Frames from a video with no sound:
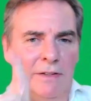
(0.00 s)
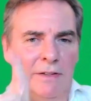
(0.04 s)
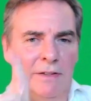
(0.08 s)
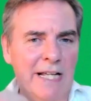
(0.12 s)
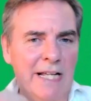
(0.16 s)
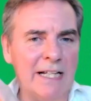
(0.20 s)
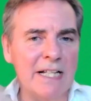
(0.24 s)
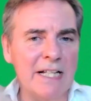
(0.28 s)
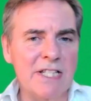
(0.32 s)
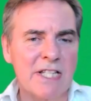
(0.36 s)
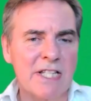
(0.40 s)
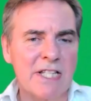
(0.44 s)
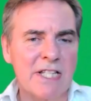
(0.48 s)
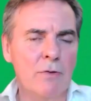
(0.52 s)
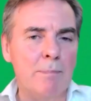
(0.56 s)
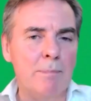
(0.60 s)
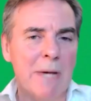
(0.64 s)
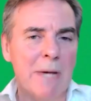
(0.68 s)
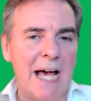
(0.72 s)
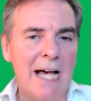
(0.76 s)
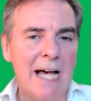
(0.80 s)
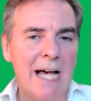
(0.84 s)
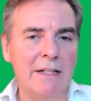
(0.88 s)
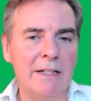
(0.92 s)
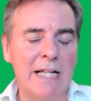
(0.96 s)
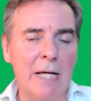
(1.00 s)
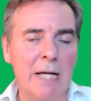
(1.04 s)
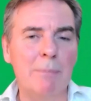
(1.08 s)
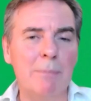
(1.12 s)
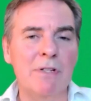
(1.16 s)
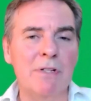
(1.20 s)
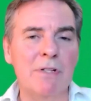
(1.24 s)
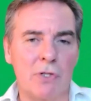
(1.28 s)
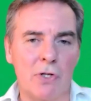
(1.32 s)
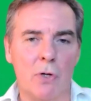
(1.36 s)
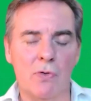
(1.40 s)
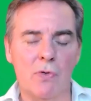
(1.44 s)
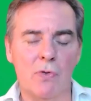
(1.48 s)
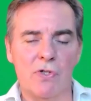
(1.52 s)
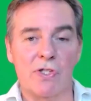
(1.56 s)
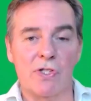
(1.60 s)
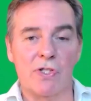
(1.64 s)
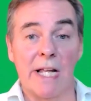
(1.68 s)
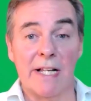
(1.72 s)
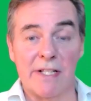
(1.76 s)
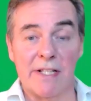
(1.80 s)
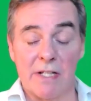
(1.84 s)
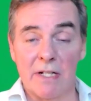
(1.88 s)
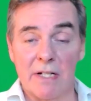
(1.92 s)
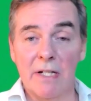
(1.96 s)
negative, bad episodes
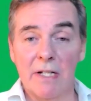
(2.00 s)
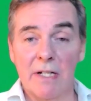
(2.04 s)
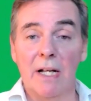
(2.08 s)
that